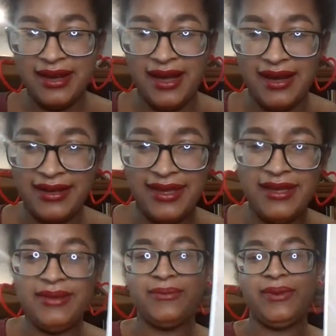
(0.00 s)

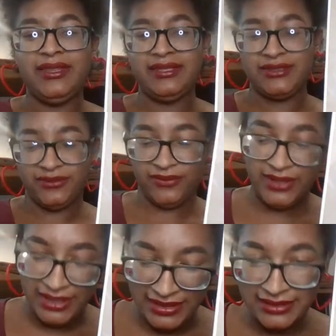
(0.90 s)
again, with this
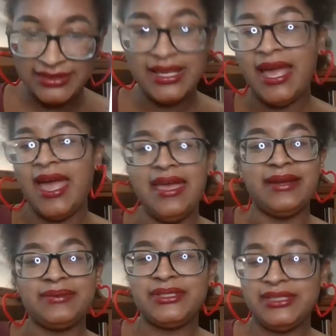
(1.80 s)
freeze, and
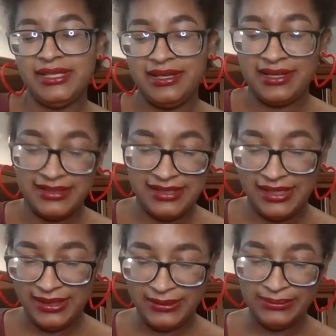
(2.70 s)
I'm just going to
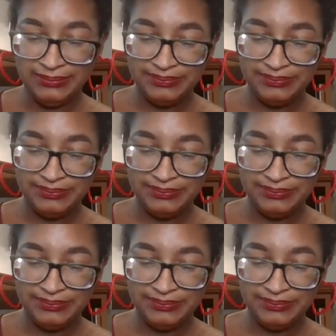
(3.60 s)
continue,